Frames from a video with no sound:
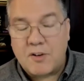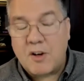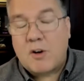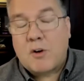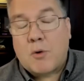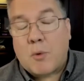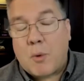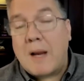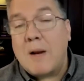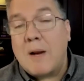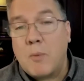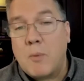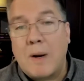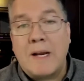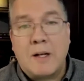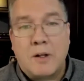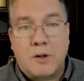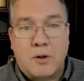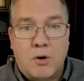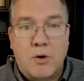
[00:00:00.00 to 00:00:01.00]
It's a great
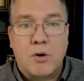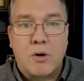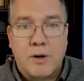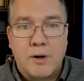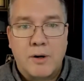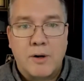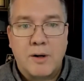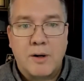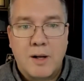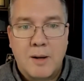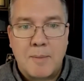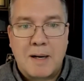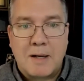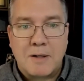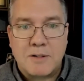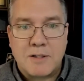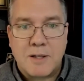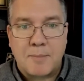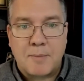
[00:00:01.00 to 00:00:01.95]
way to learn about